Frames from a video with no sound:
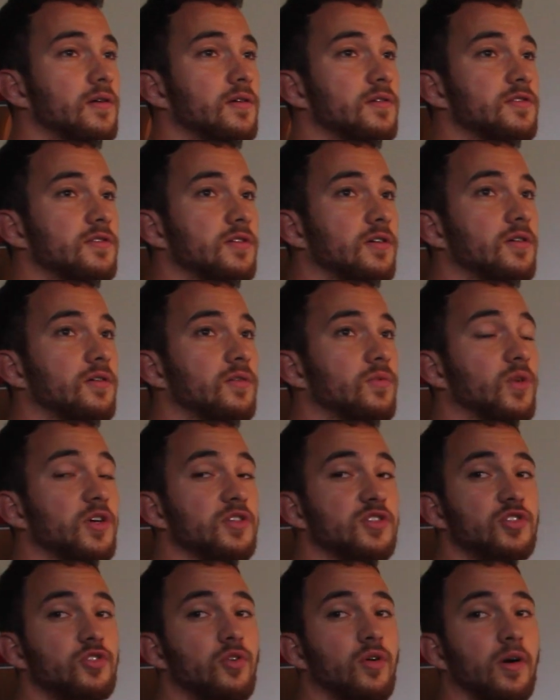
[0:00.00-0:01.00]
So
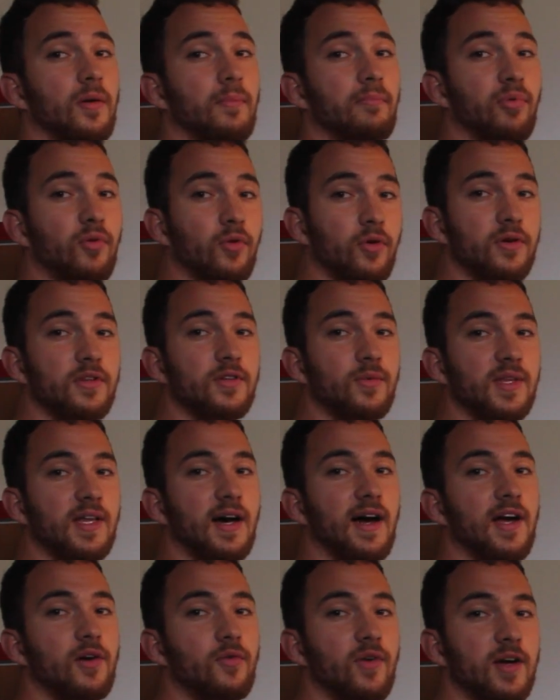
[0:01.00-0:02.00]
once you are bored with
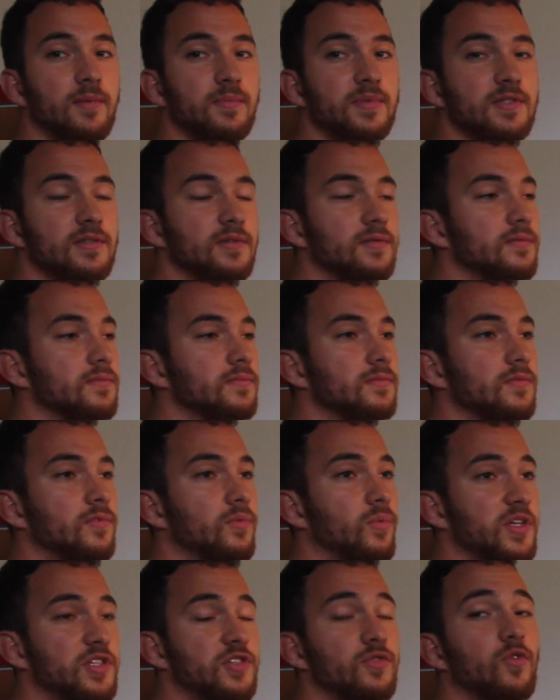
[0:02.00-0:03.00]
high reps,
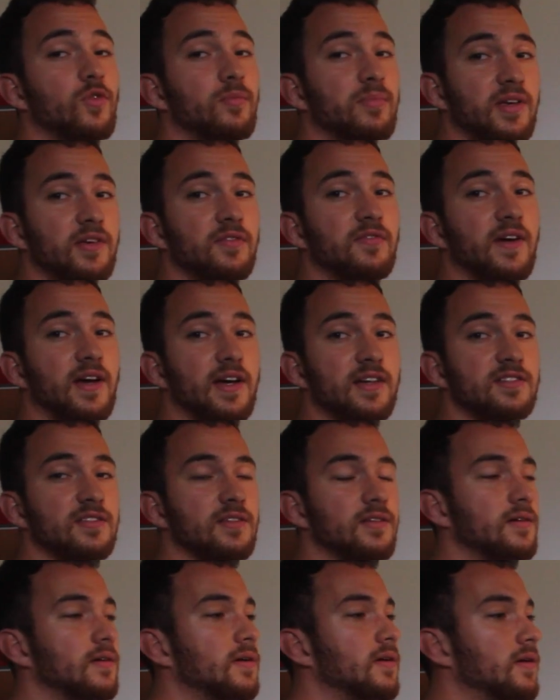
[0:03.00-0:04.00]
which will be
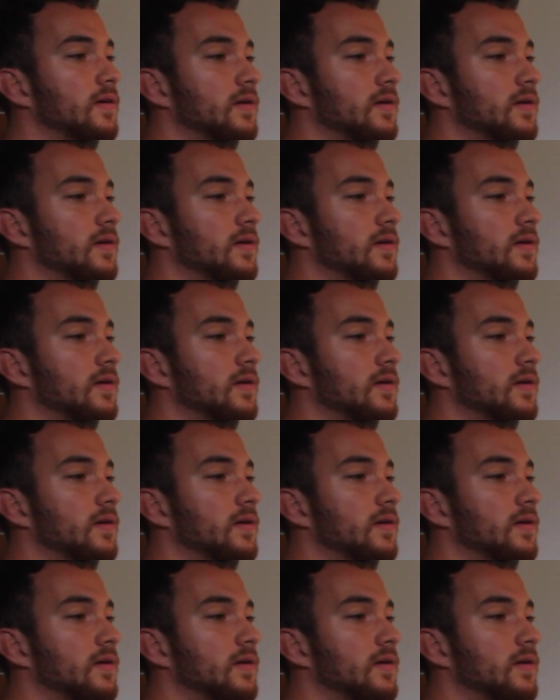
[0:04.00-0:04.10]
fast,